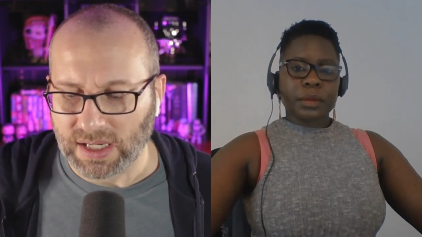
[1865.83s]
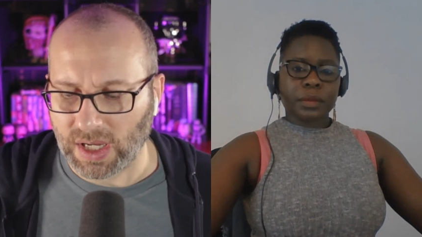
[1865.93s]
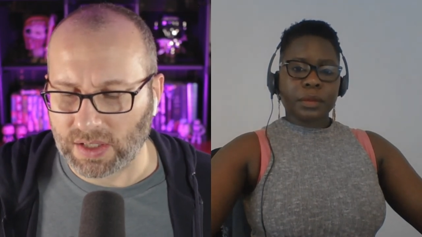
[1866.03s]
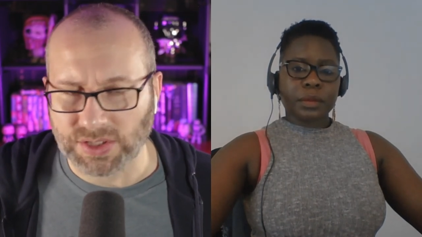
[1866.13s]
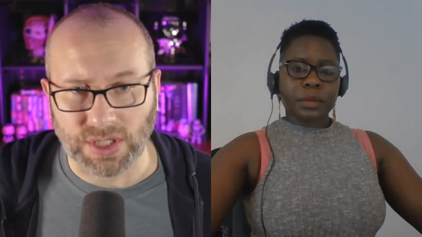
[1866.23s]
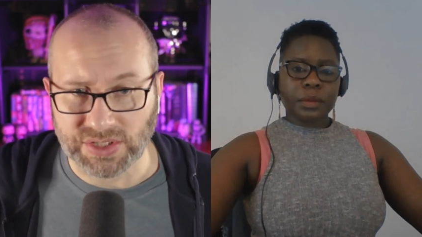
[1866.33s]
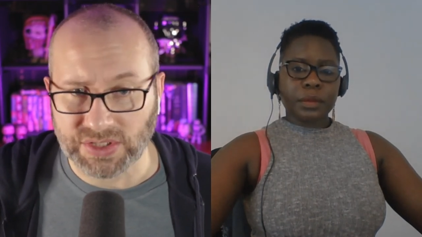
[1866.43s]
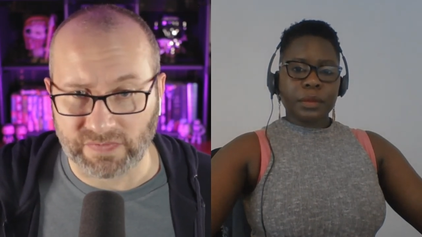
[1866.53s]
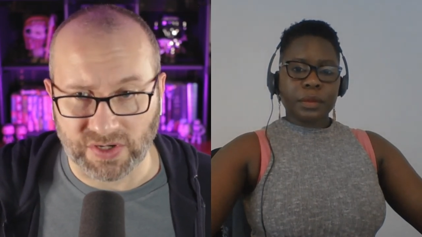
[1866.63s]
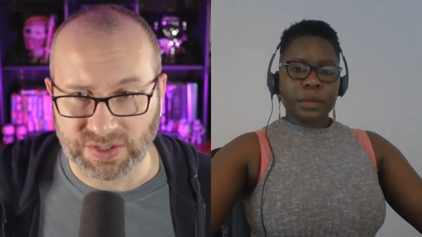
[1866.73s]
Speaker 1: There's
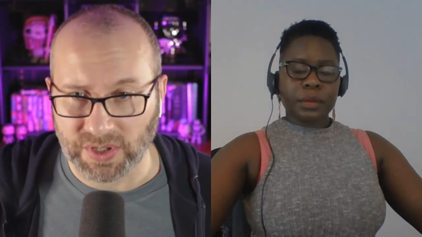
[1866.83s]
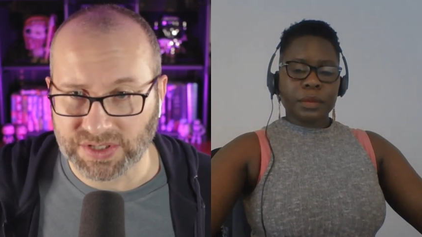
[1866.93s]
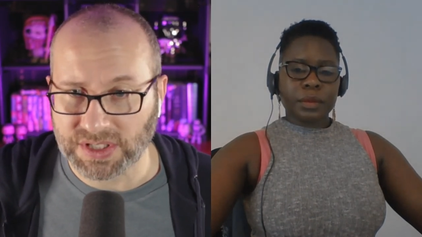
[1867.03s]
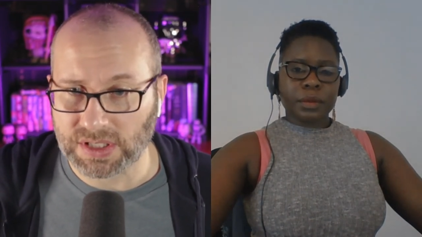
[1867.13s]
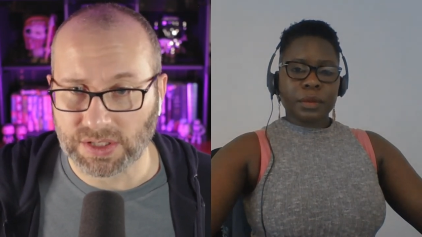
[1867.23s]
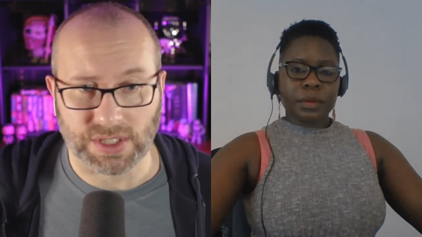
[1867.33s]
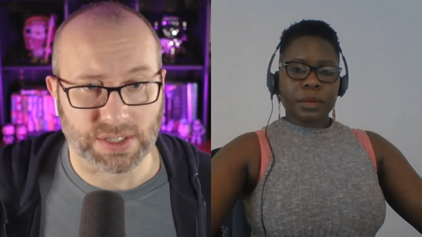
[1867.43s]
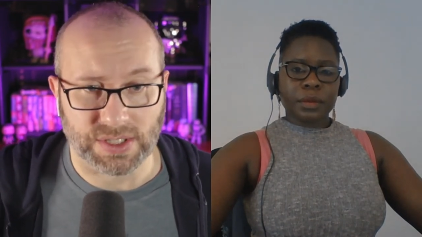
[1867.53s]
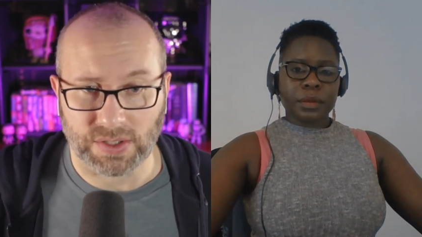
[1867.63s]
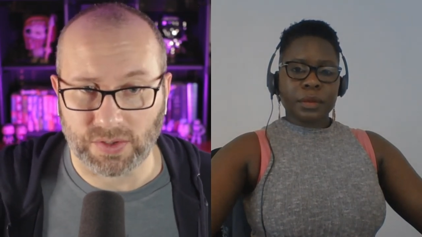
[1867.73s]
also first person, there's
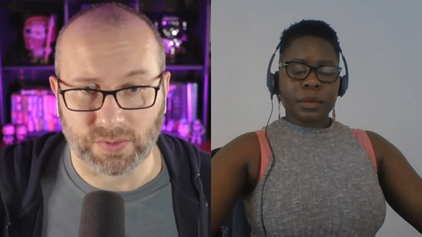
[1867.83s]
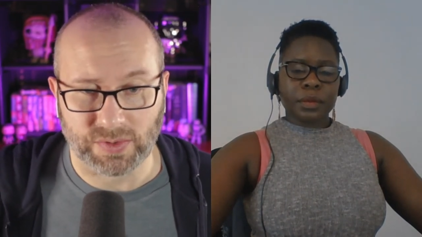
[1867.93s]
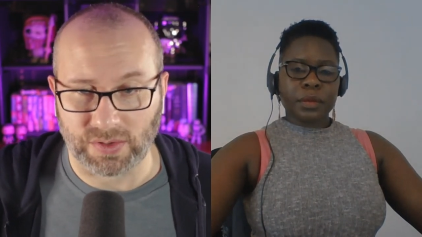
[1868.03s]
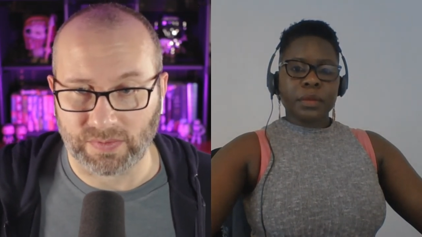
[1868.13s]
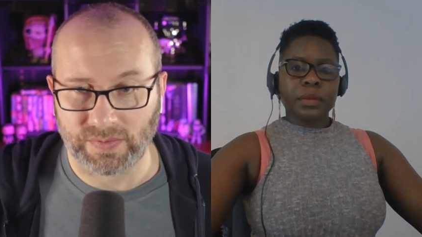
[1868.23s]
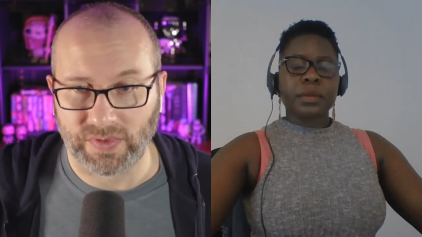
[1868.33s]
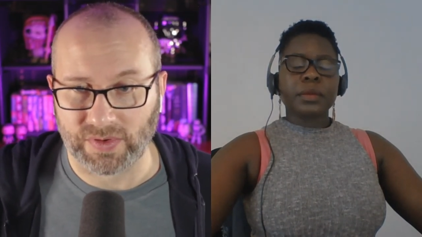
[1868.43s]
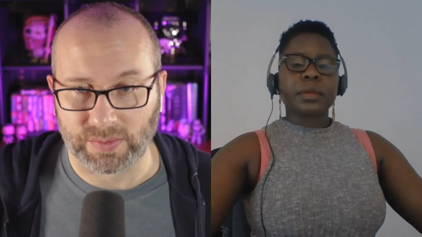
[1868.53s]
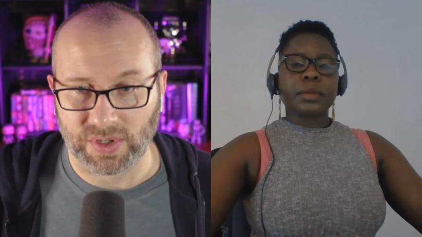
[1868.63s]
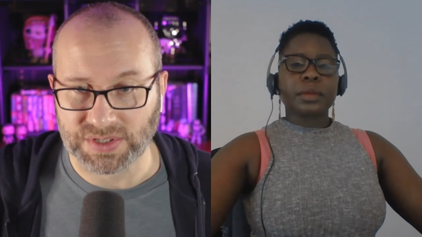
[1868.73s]
also, you know,
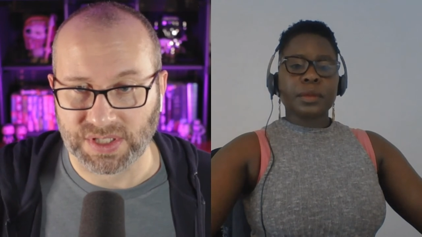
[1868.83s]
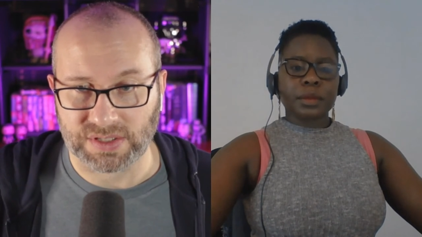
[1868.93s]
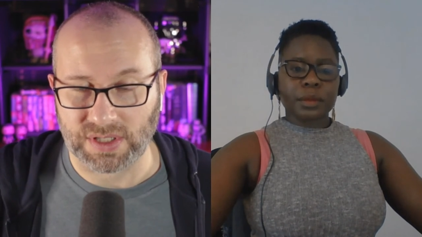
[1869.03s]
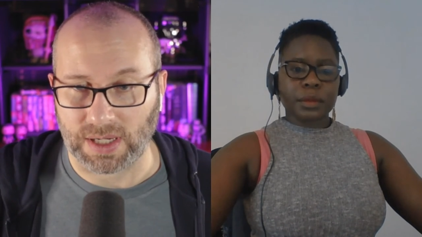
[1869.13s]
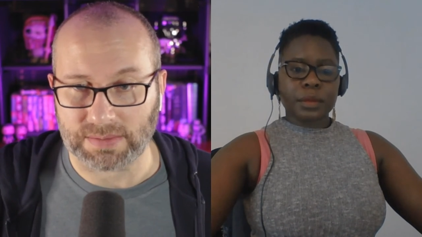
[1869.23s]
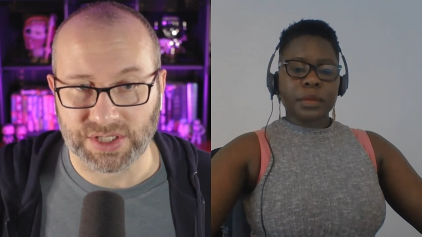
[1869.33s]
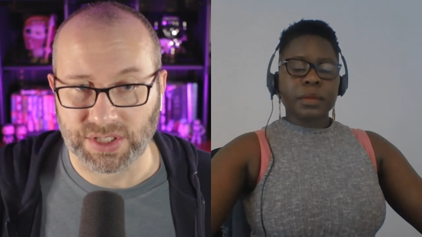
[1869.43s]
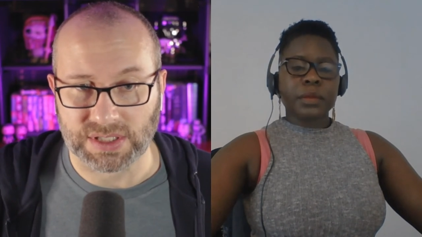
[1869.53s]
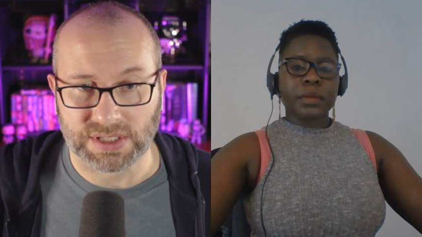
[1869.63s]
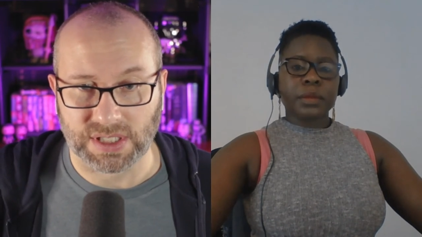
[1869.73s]
third person,
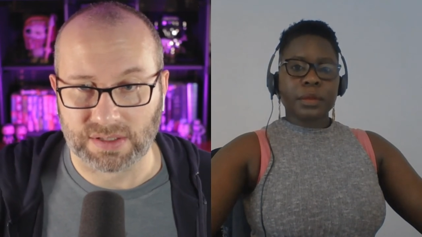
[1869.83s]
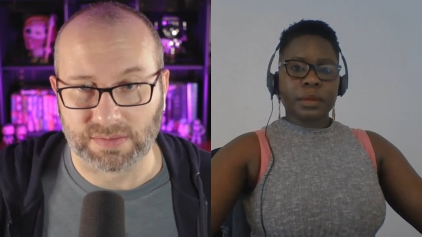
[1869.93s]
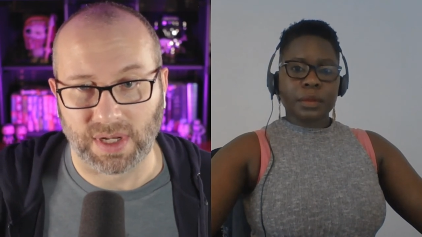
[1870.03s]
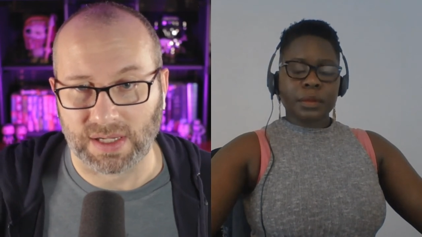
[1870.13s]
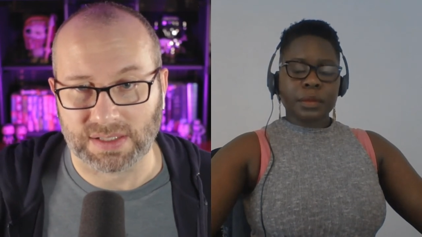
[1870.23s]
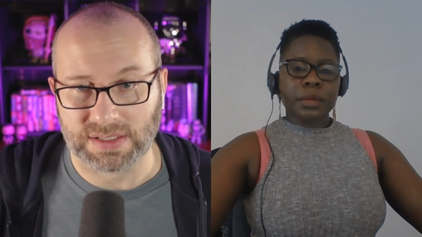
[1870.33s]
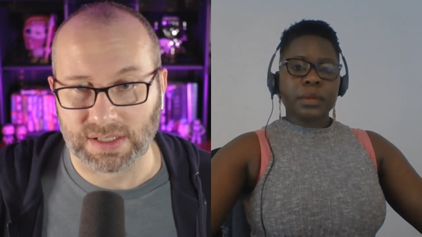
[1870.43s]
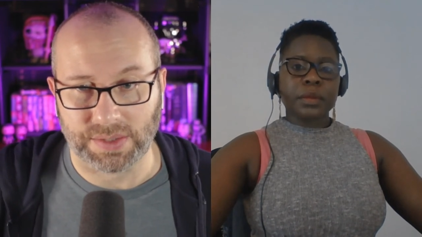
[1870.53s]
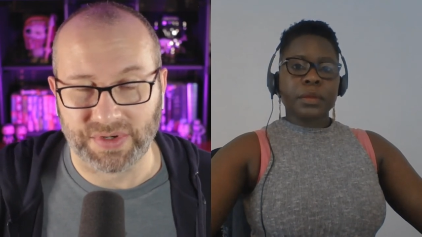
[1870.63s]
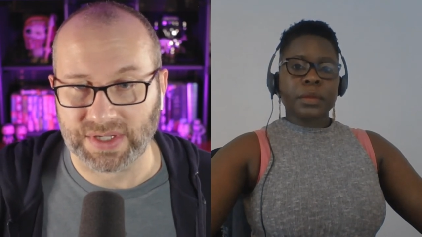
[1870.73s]
omniscient and and
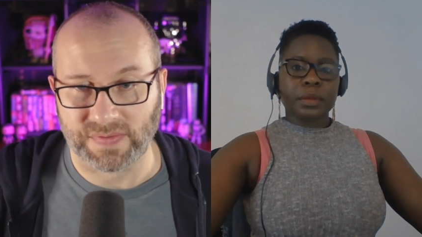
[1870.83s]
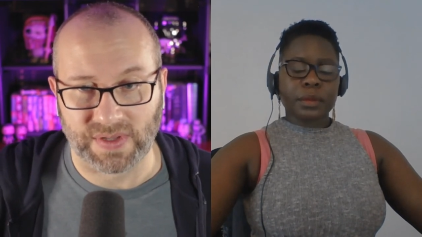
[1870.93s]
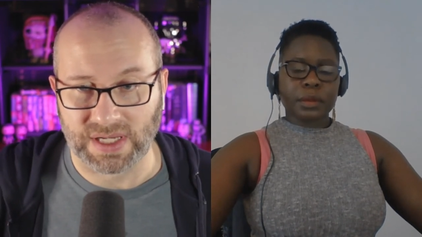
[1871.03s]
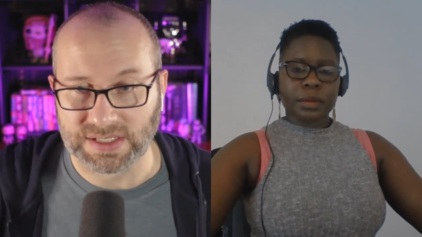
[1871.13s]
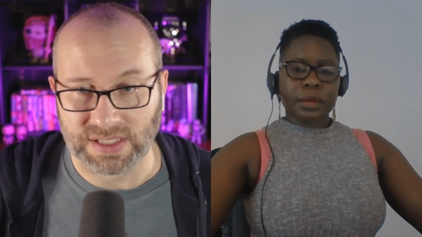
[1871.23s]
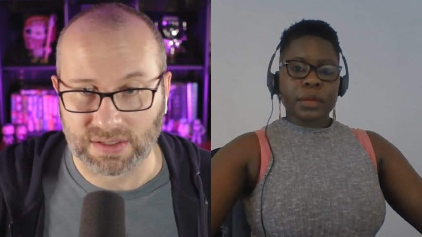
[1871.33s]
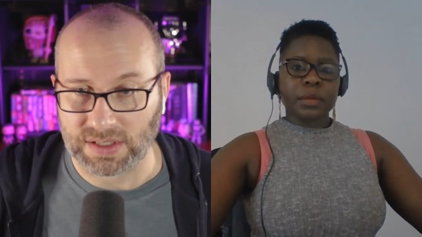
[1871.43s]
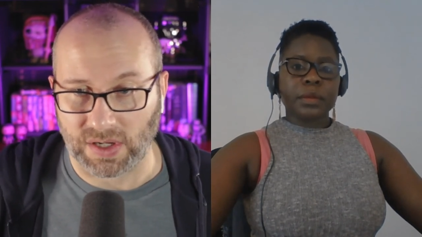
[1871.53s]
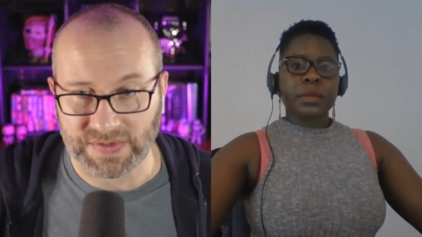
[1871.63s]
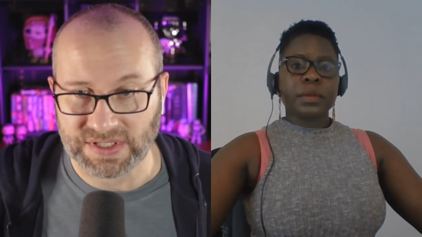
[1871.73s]
limited and things in,
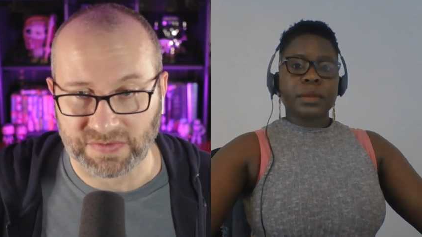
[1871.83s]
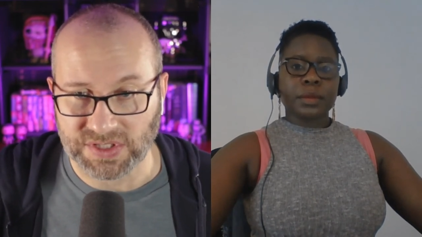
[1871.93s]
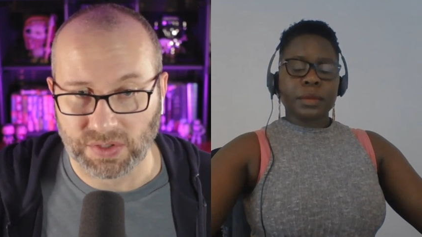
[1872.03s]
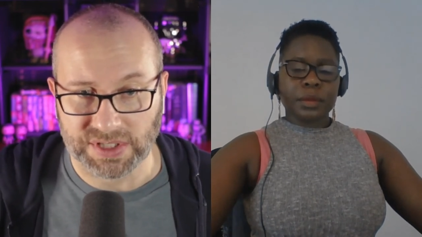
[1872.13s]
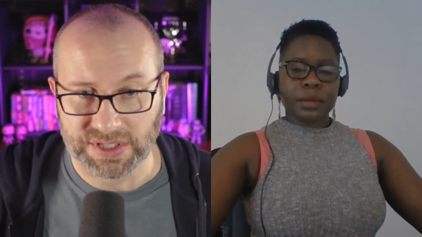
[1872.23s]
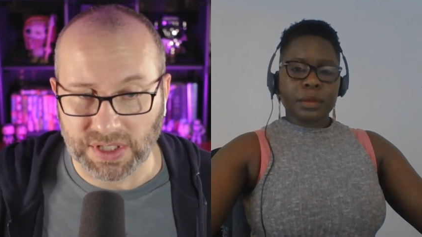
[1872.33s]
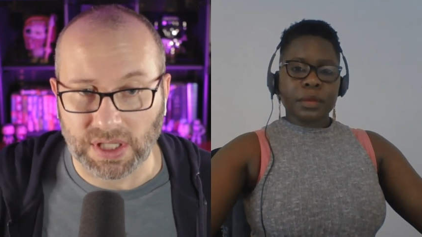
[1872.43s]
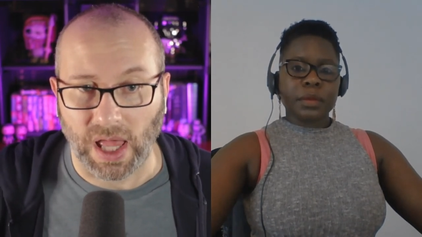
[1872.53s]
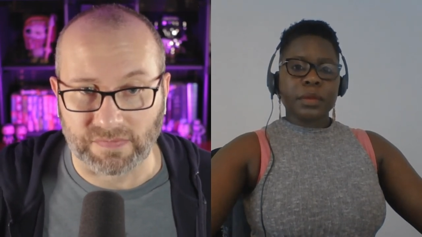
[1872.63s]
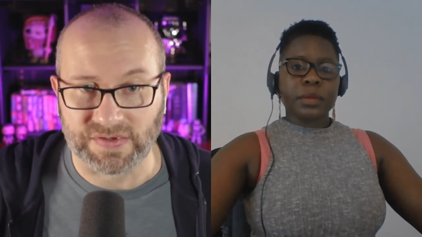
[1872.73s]
in all these different stories. There's a
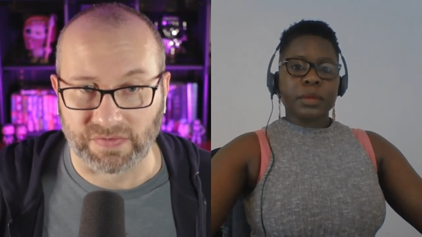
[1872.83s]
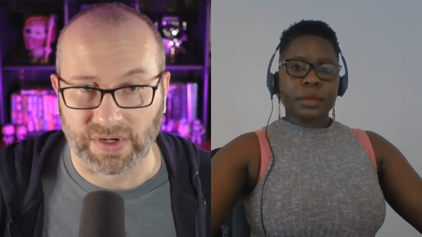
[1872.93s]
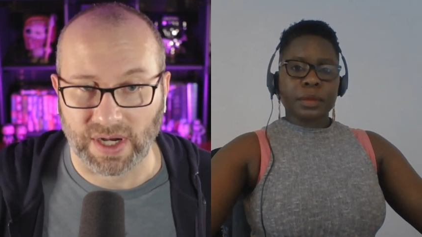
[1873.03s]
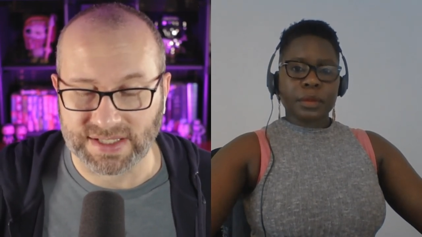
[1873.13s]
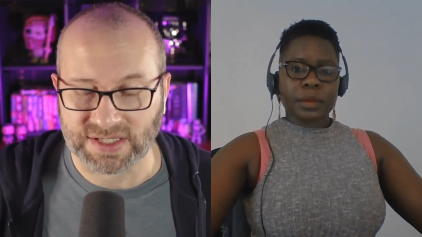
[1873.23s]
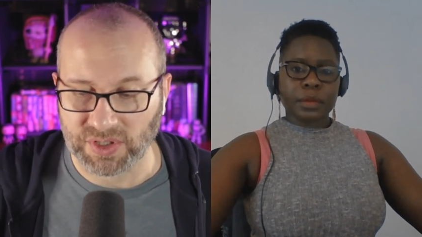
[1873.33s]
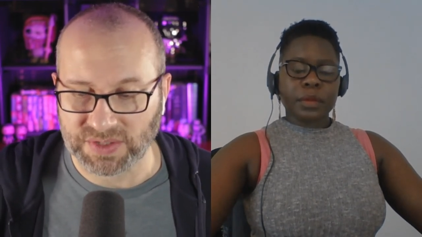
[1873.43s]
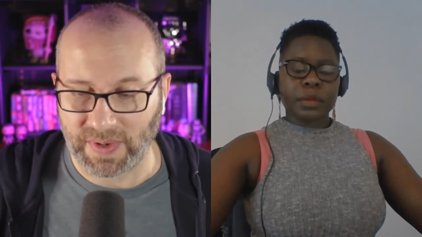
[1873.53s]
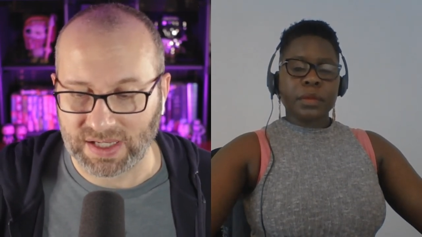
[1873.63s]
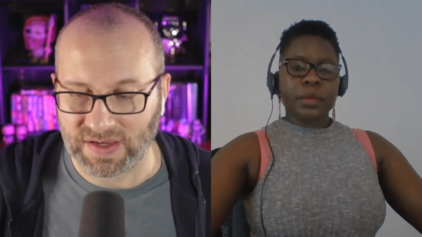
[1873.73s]
lot of different kinds of
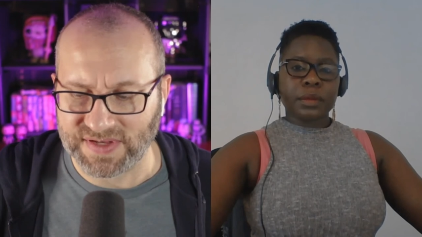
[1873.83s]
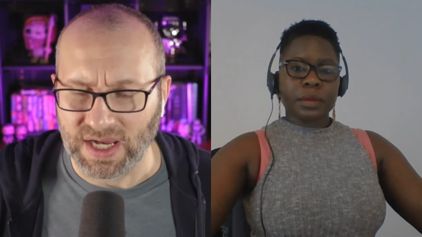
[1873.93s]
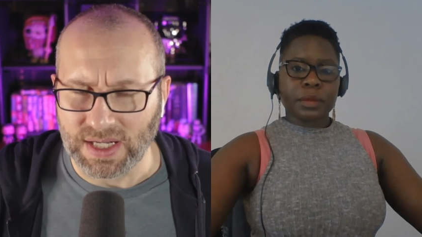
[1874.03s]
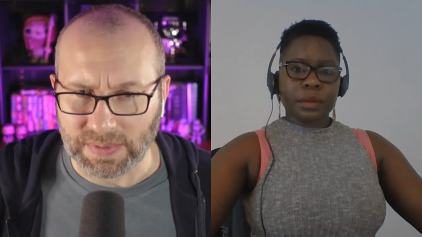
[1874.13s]
perspectives.